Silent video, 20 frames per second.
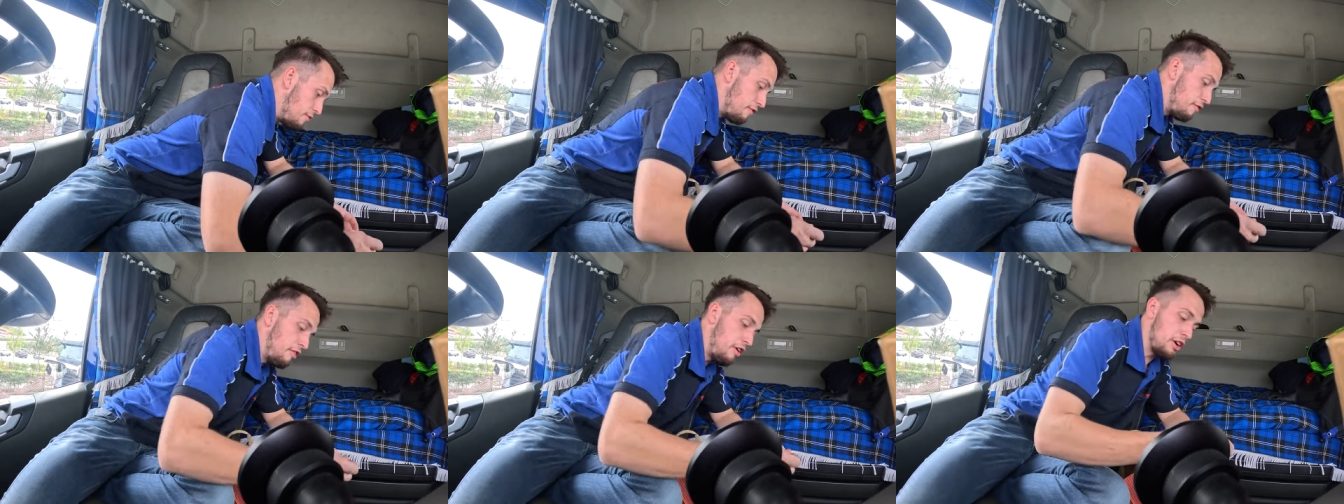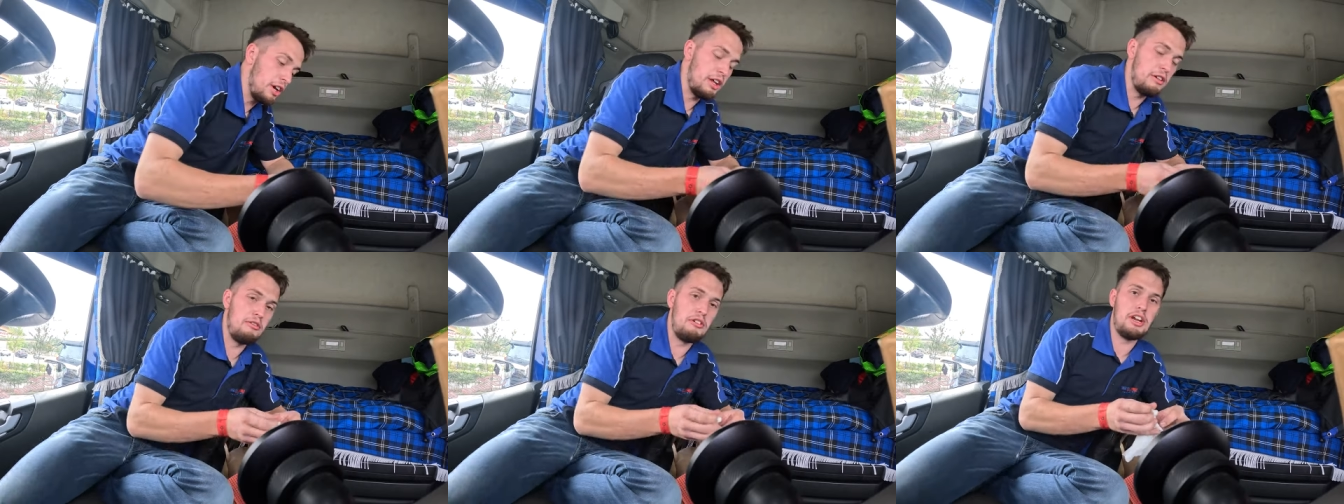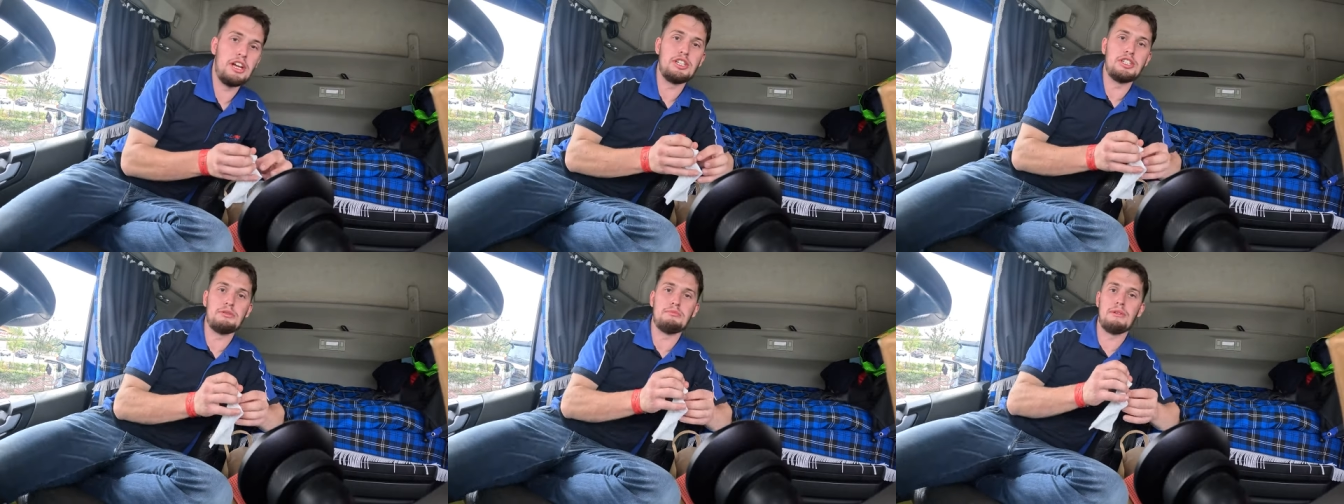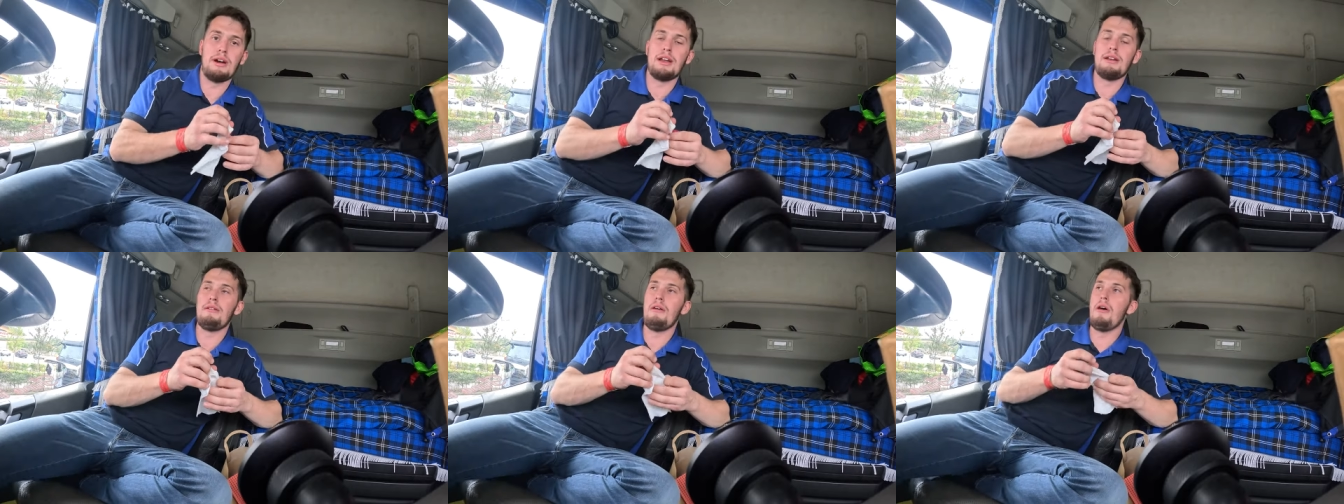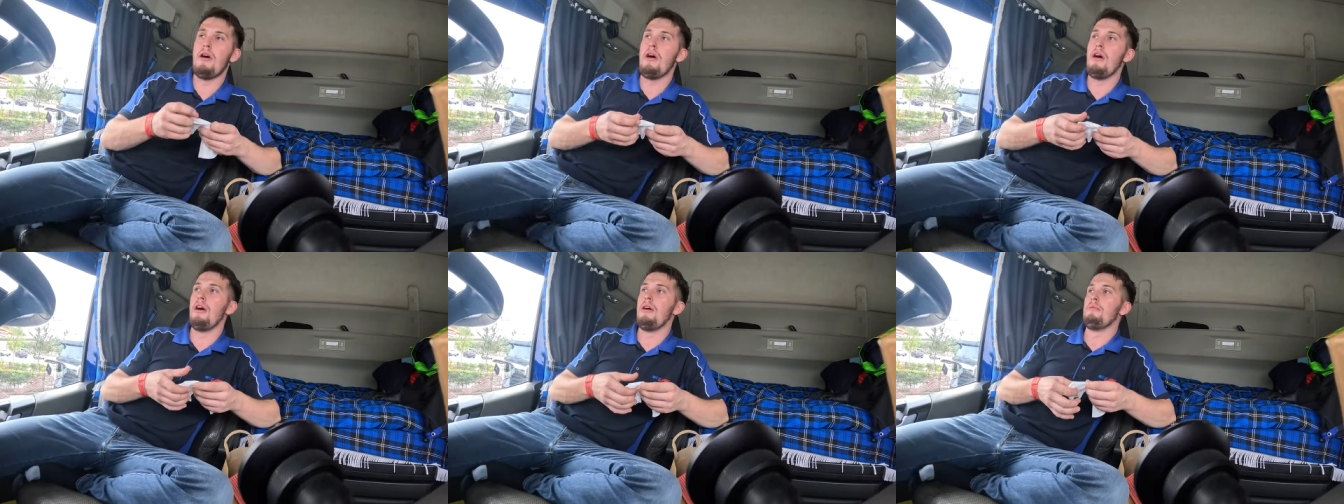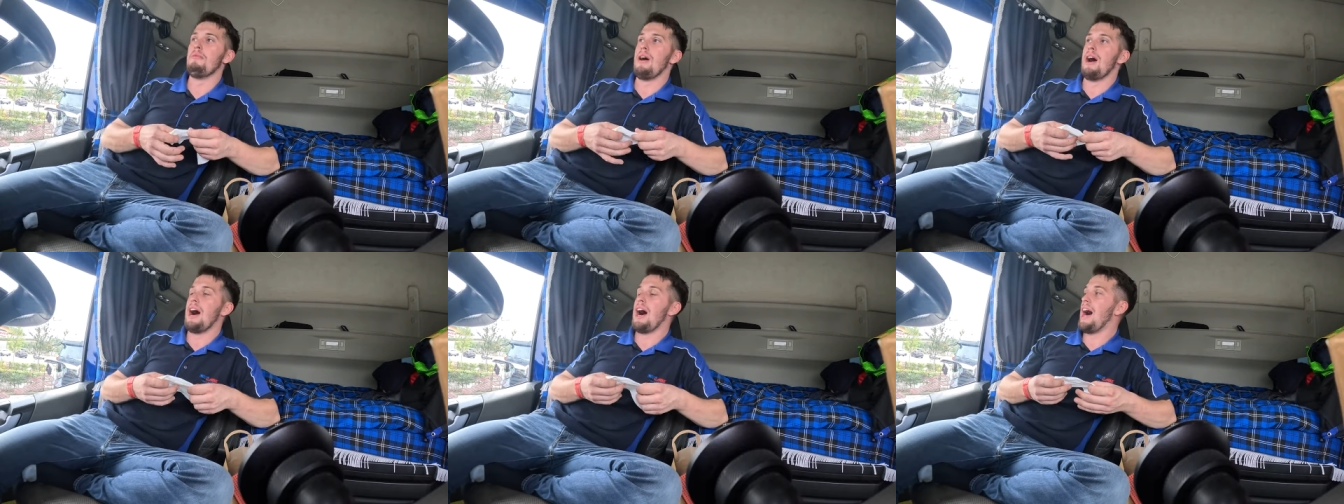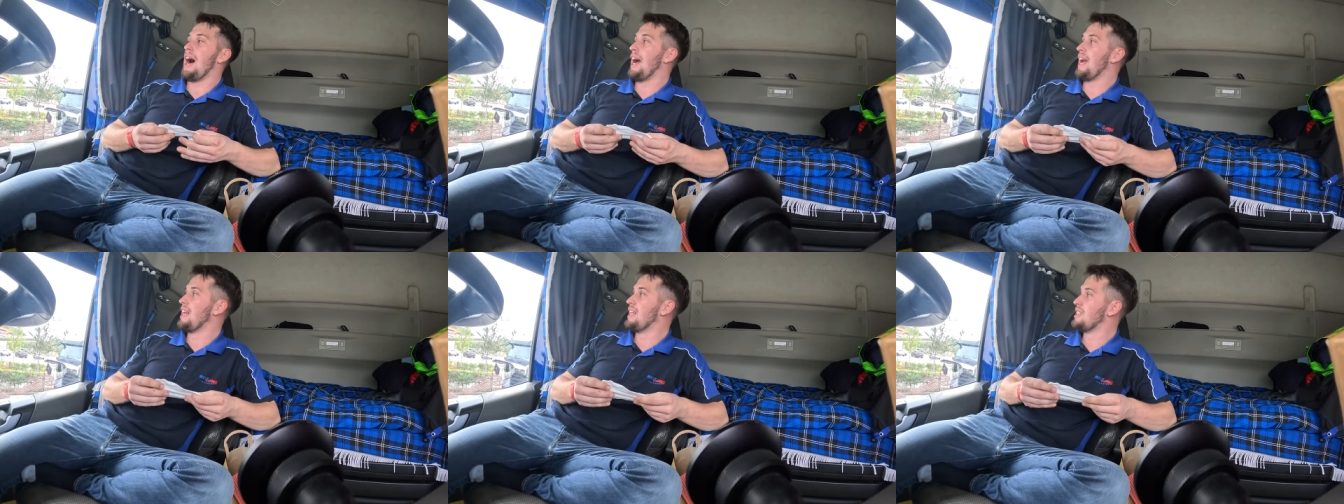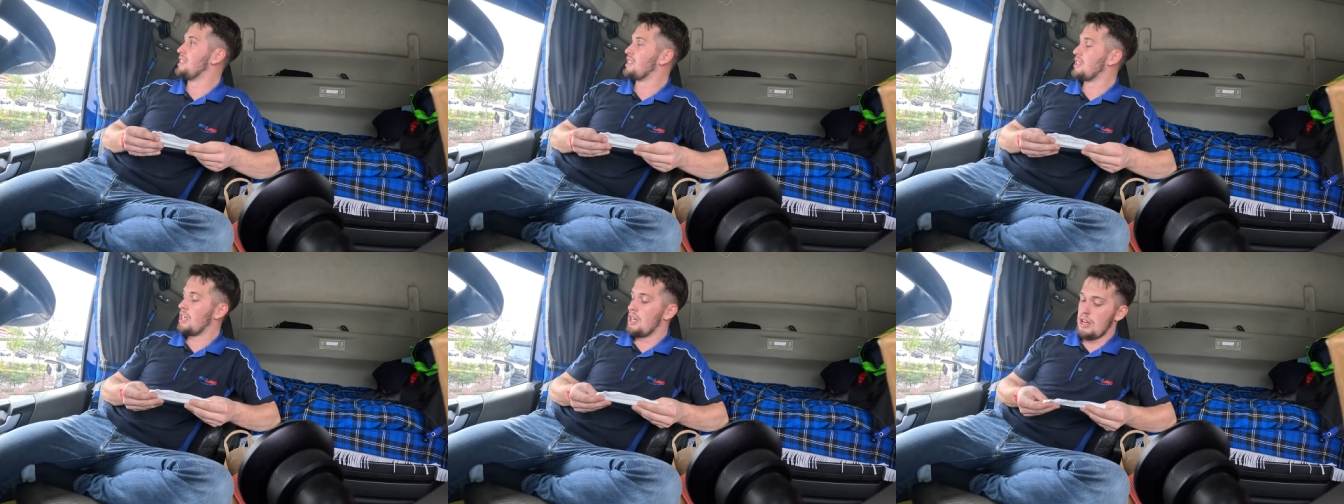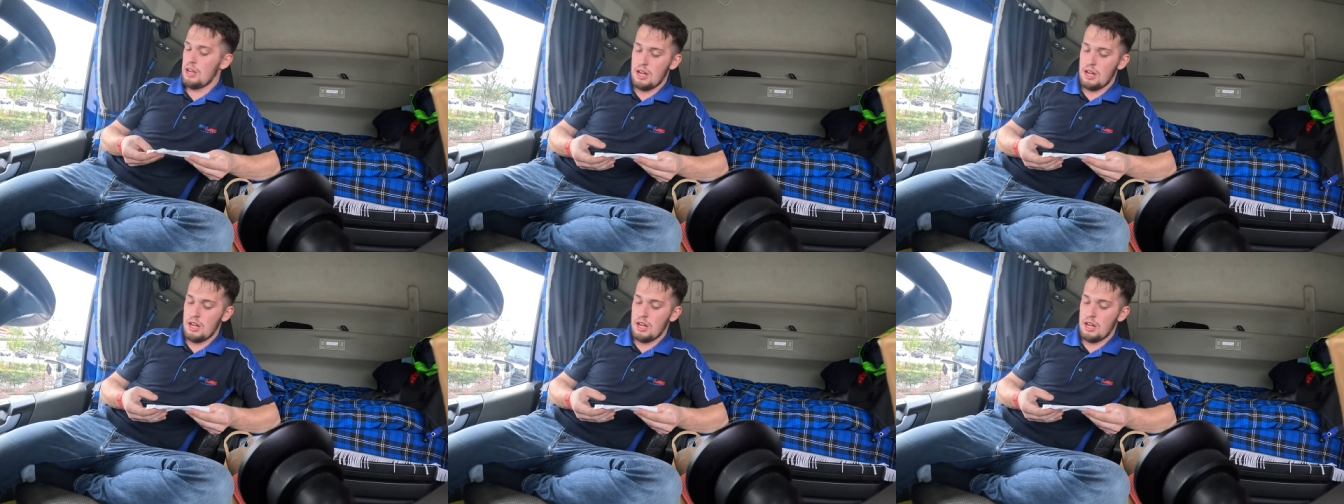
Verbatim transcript: f***ing raging, man. My eyes.